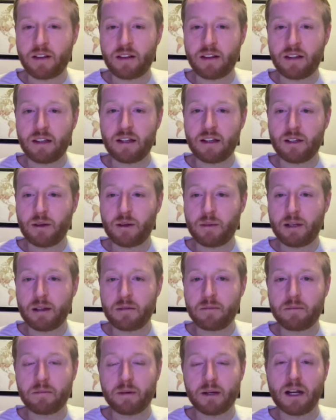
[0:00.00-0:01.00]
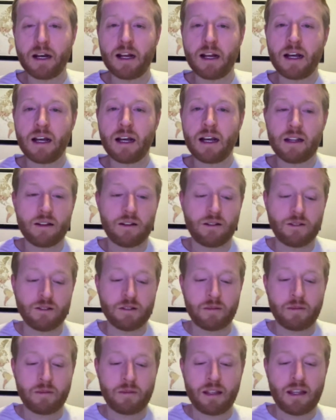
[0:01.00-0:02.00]
the lead a little bit, but
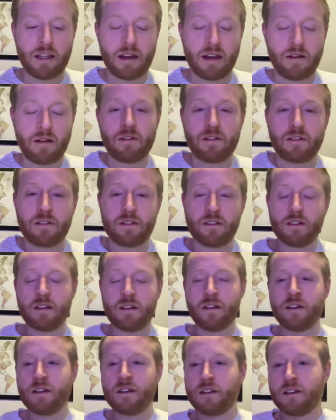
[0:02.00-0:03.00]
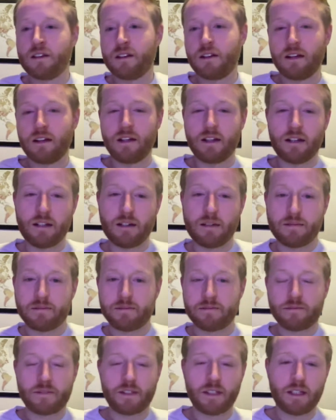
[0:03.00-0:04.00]
ultimately that was
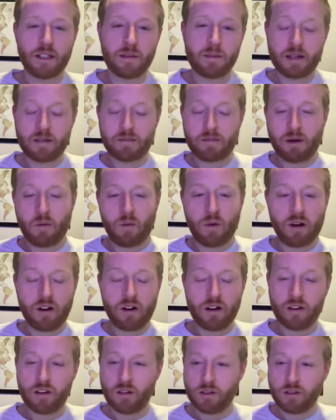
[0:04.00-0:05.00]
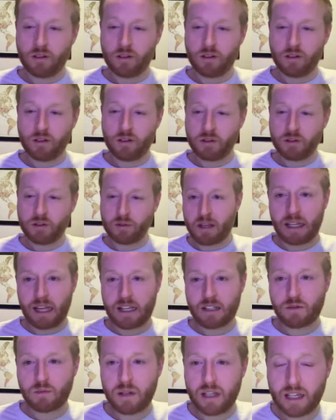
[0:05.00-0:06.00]
the best bet winner, ultimate best bet
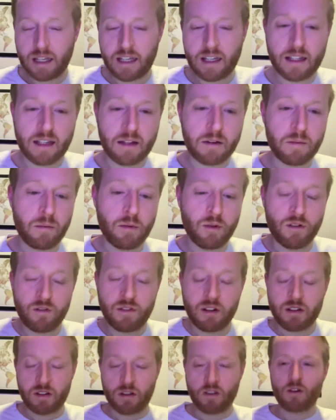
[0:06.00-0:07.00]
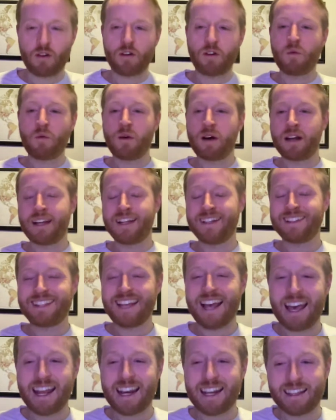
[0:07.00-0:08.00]
last week. That improved us to 31 and
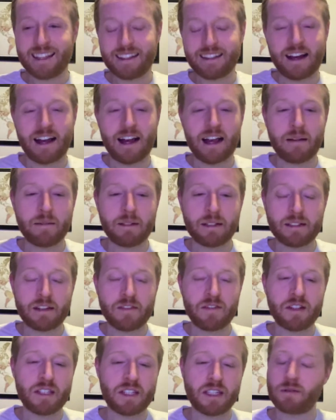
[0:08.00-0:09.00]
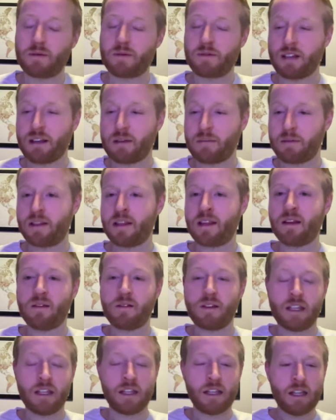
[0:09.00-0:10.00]
10 at the time to 76%, but then
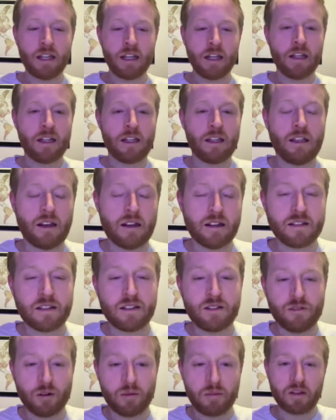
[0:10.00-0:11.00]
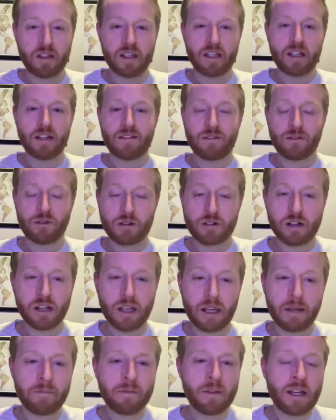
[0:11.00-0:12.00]
we lost in Europa League,
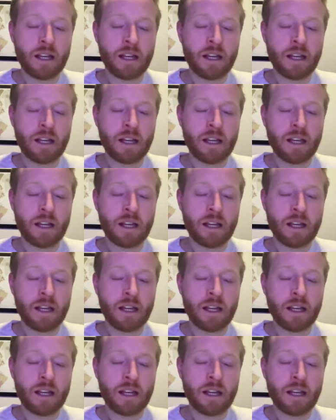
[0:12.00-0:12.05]
unfortunately.